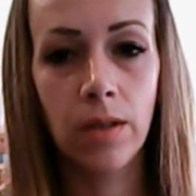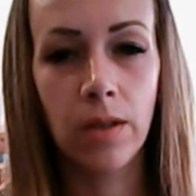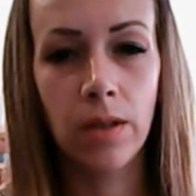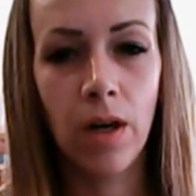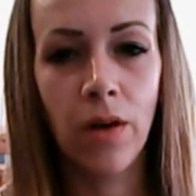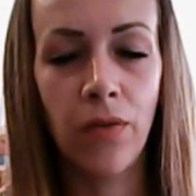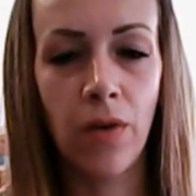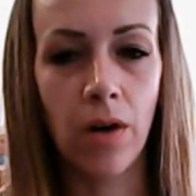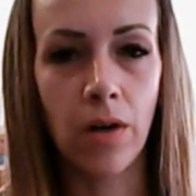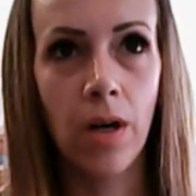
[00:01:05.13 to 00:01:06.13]

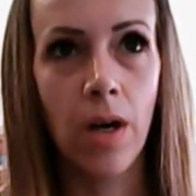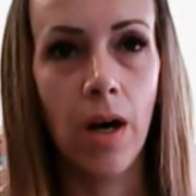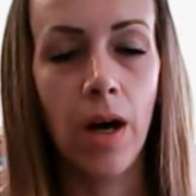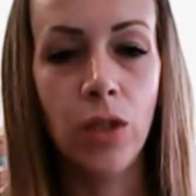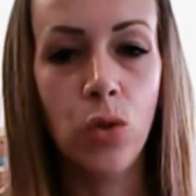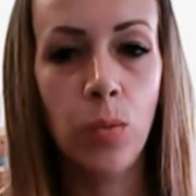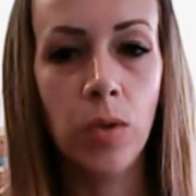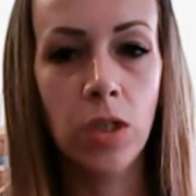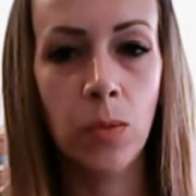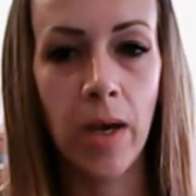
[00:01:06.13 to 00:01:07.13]
afar, a new
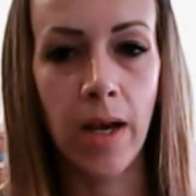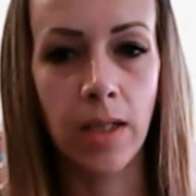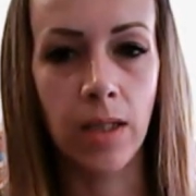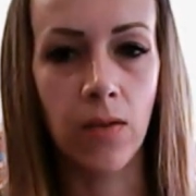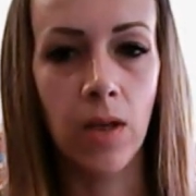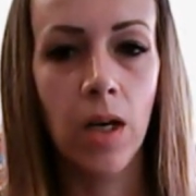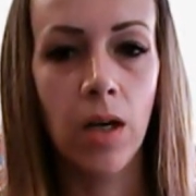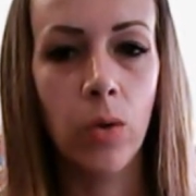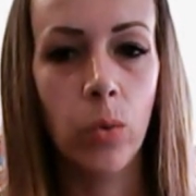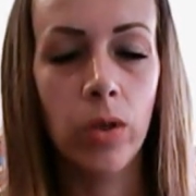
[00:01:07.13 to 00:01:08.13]
perspective
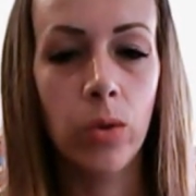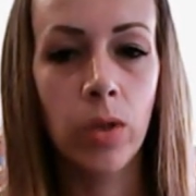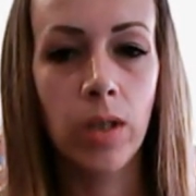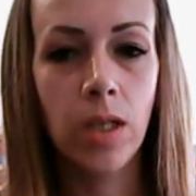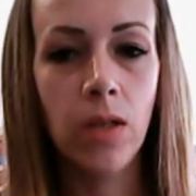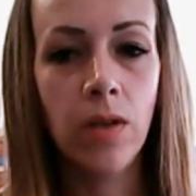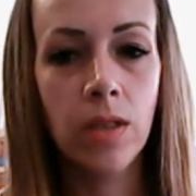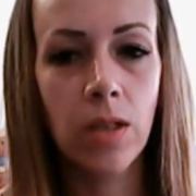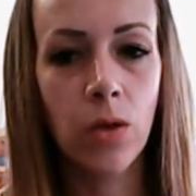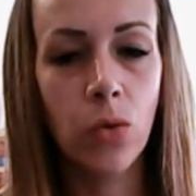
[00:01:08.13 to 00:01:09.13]
will give us
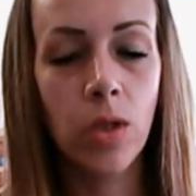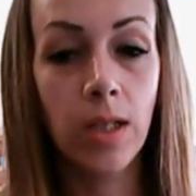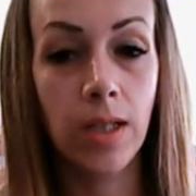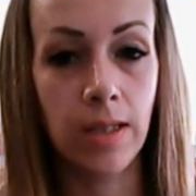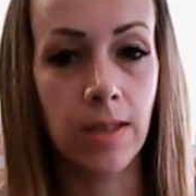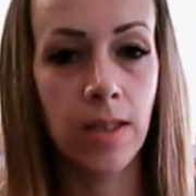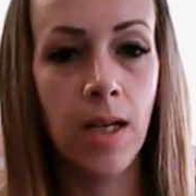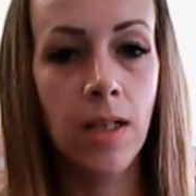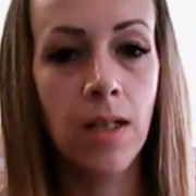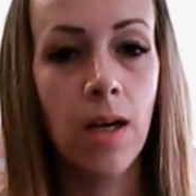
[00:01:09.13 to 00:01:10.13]
a real insight
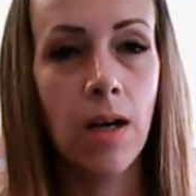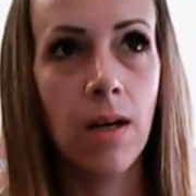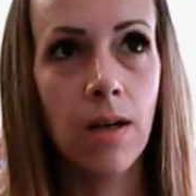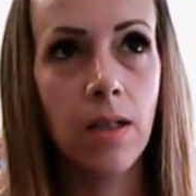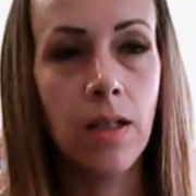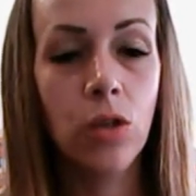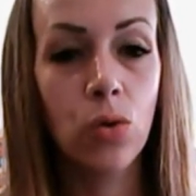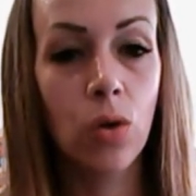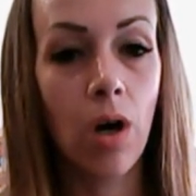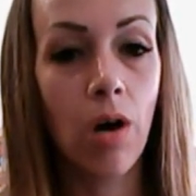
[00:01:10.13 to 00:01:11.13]

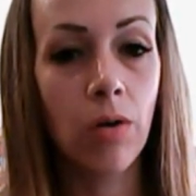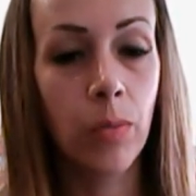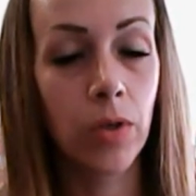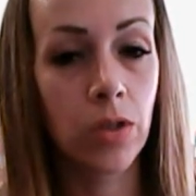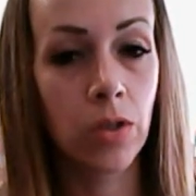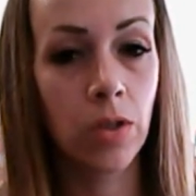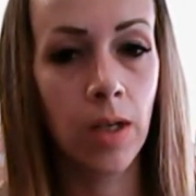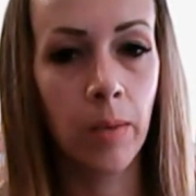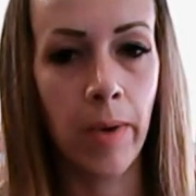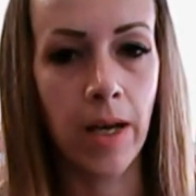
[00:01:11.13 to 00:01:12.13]
into our personal
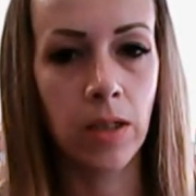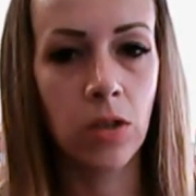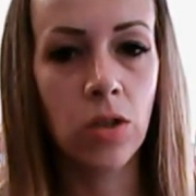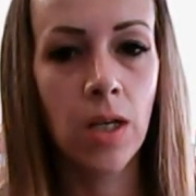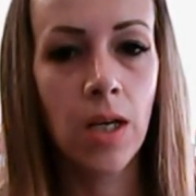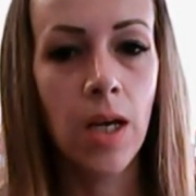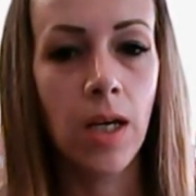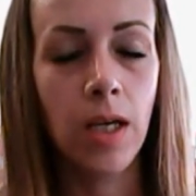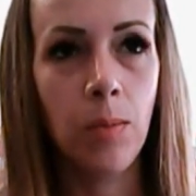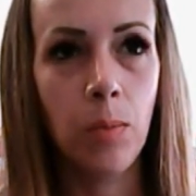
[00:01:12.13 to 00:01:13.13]
matters,
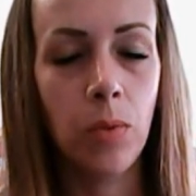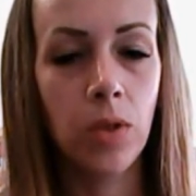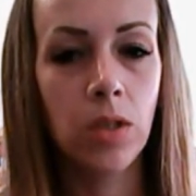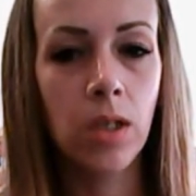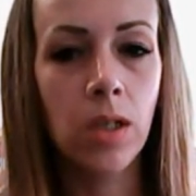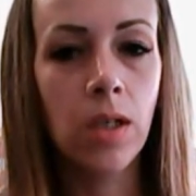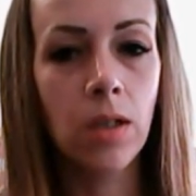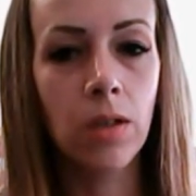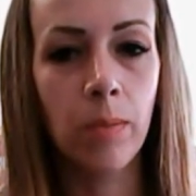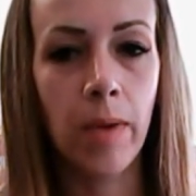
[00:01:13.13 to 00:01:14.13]
in
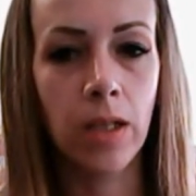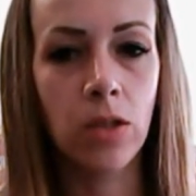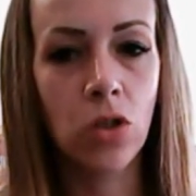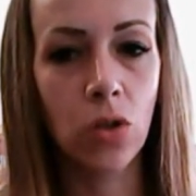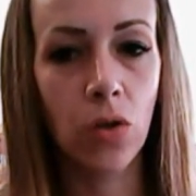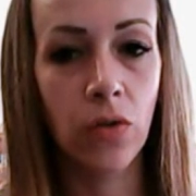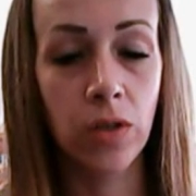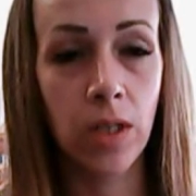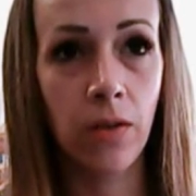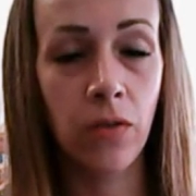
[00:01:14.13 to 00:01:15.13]
particular matters of
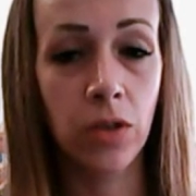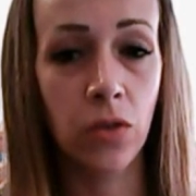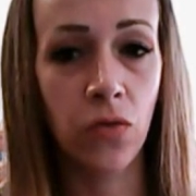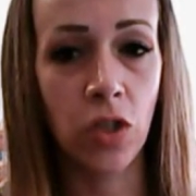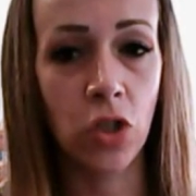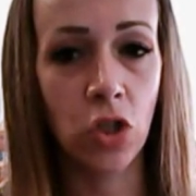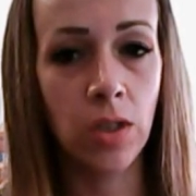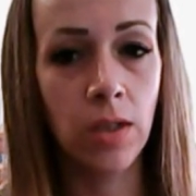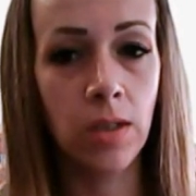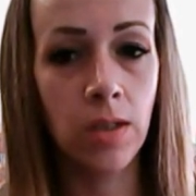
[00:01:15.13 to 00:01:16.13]

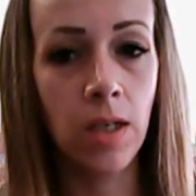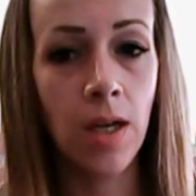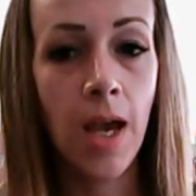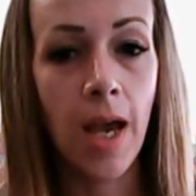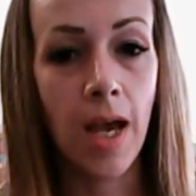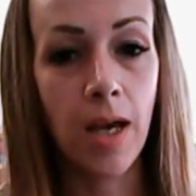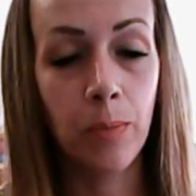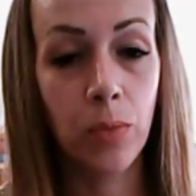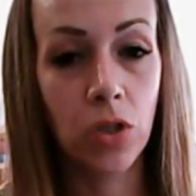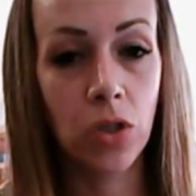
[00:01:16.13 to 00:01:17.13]
self-sufficiency and
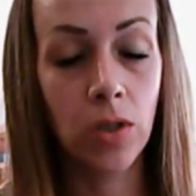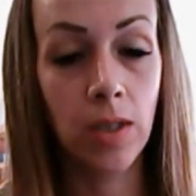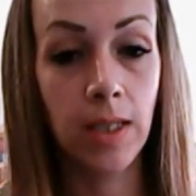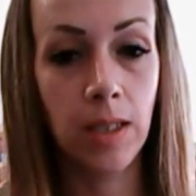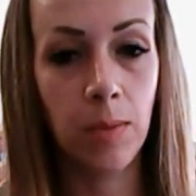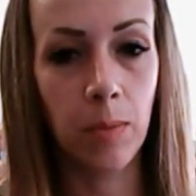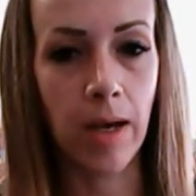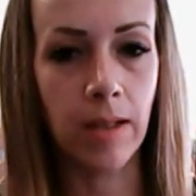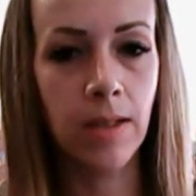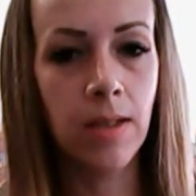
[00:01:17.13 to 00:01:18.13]
personal
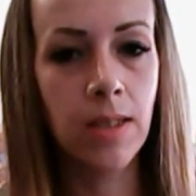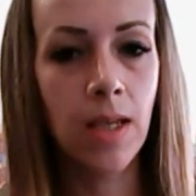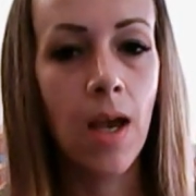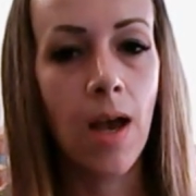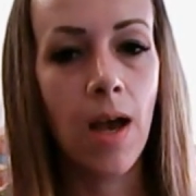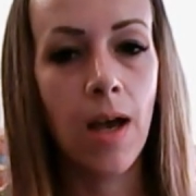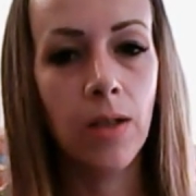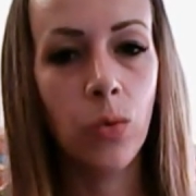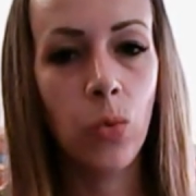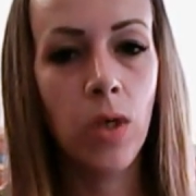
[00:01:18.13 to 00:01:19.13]
independence,
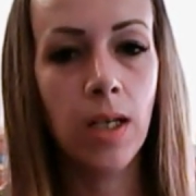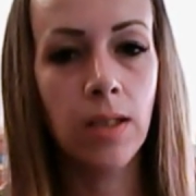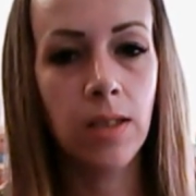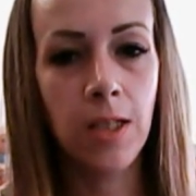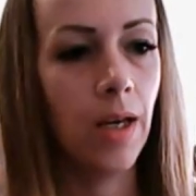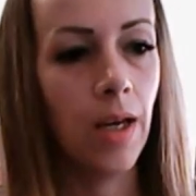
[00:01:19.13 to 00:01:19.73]
and we can see